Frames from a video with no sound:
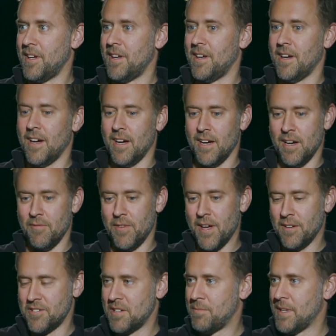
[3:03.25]
of
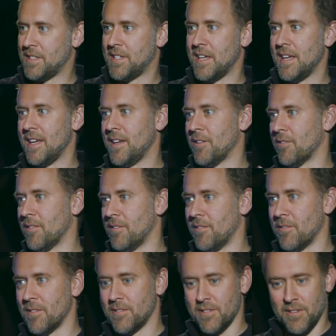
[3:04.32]
LGBT
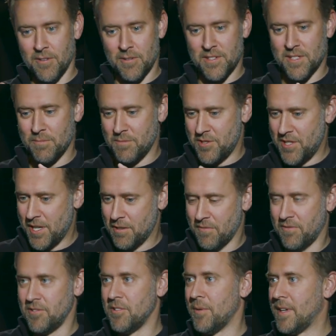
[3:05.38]
or some gender
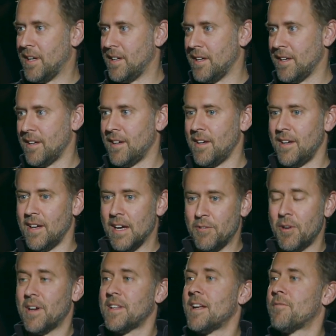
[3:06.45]
fluidity, if you
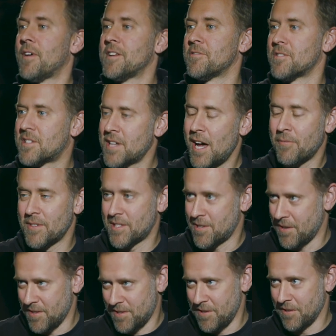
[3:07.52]
don't identify as yourself in
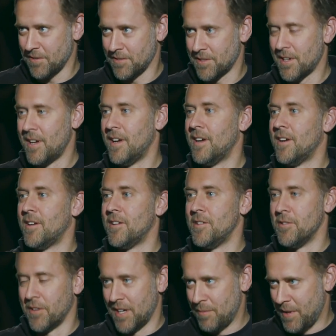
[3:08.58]
certain circles,
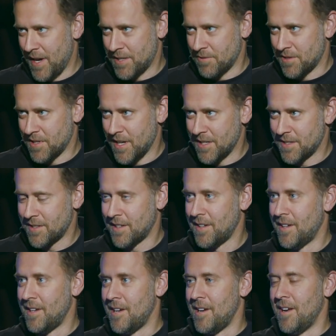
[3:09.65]
you're going to be ostracized.
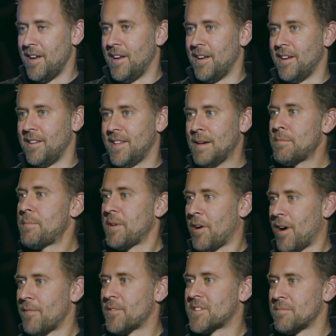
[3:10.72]
That might be
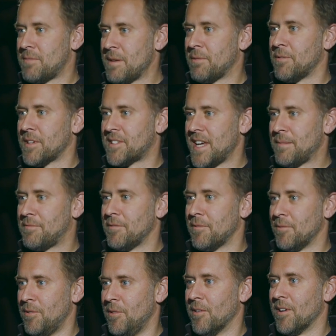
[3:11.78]
hard for some people to accept
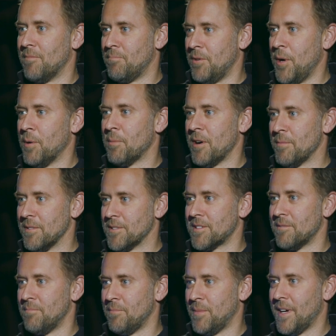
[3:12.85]
who are boomers,
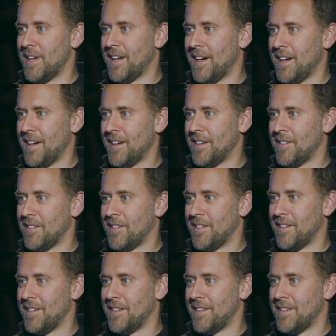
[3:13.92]
but
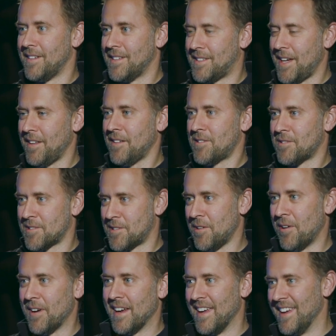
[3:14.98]
tell us your
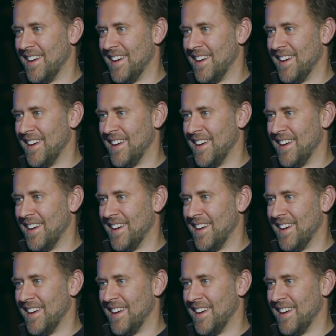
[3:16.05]
story.